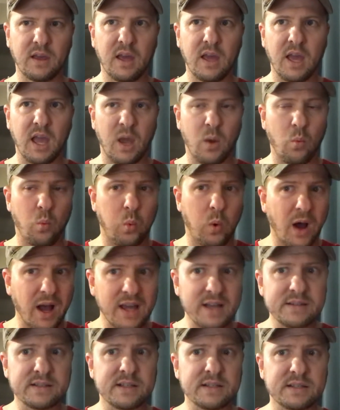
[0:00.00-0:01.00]
And why
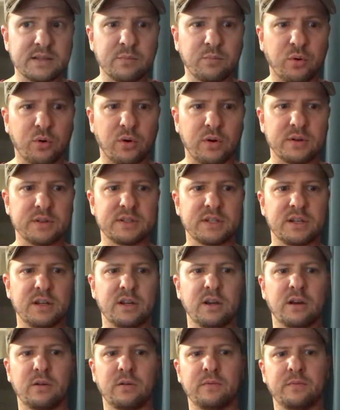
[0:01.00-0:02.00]
is this important to
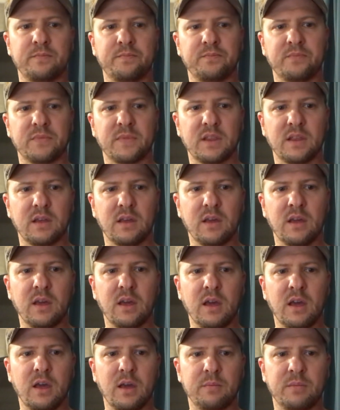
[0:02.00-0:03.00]
know?
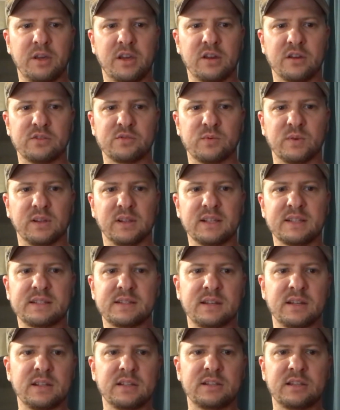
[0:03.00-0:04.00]
Because when
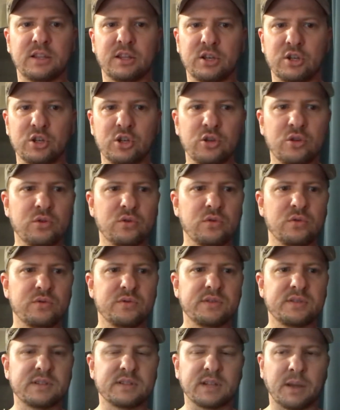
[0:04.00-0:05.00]
listening to the
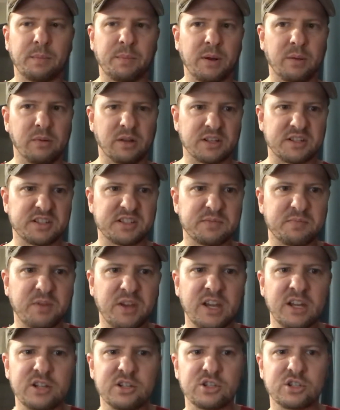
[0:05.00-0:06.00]
news, a public
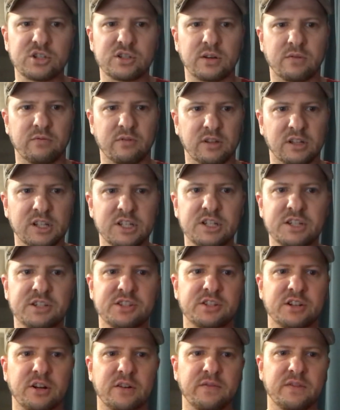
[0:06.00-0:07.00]
speech, a religious
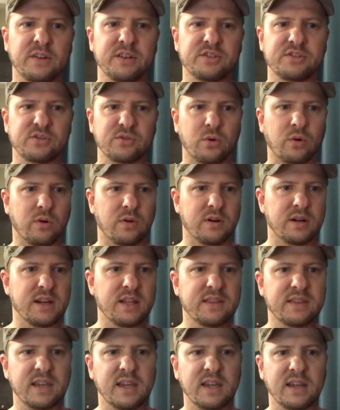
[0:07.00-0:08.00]
service, or
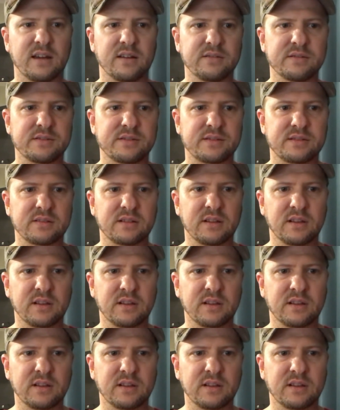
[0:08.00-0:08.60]
anything else